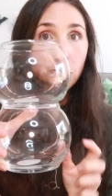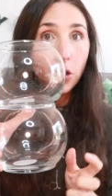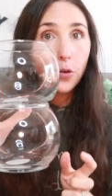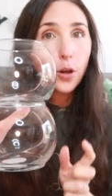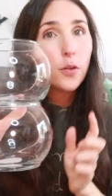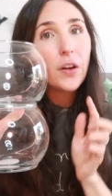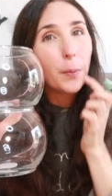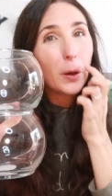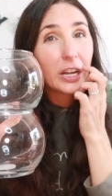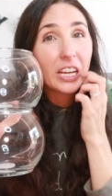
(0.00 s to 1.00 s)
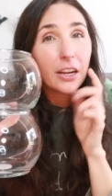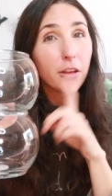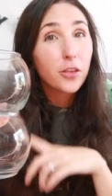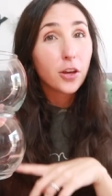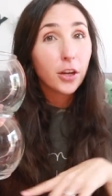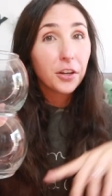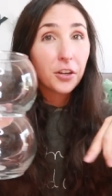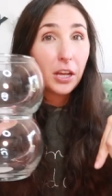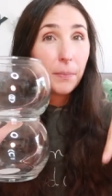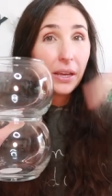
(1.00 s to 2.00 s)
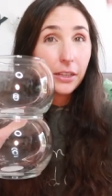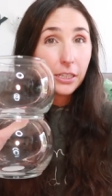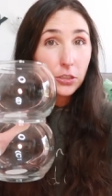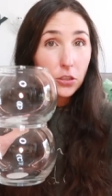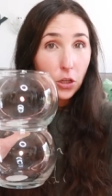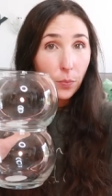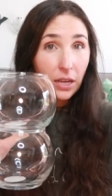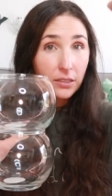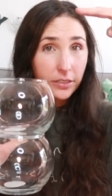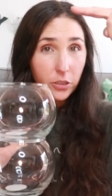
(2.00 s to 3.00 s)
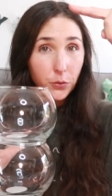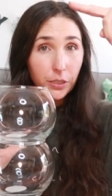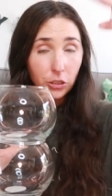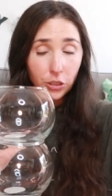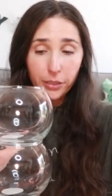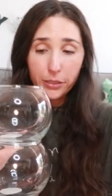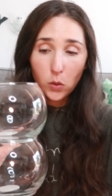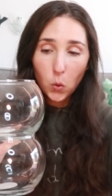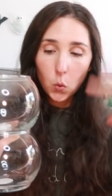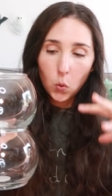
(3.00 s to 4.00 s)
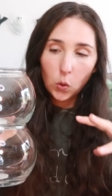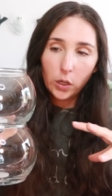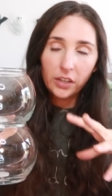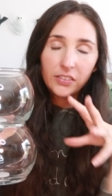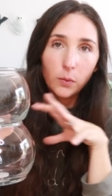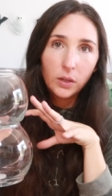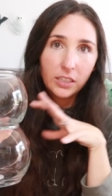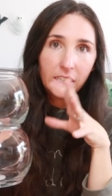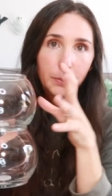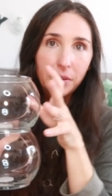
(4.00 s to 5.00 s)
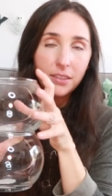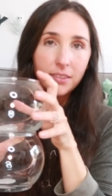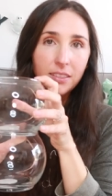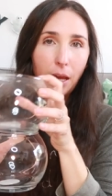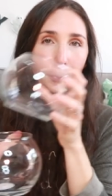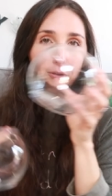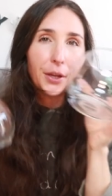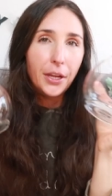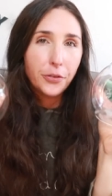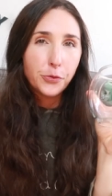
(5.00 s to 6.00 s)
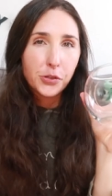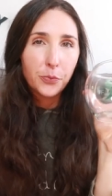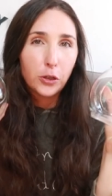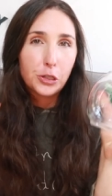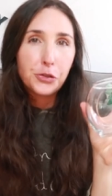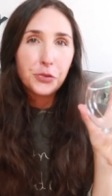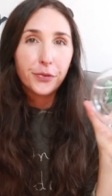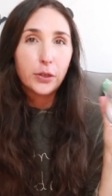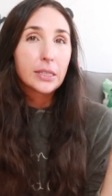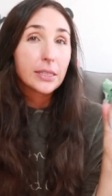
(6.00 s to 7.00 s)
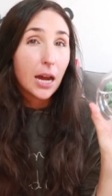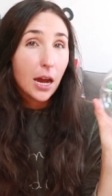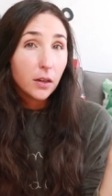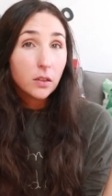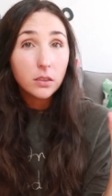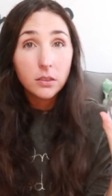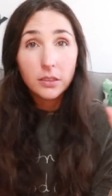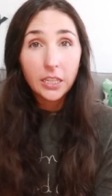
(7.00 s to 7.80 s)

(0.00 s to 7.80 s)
Don't know if I wanna get a third and make like a snowman situation or if I wanna keep these separate and use them for two different style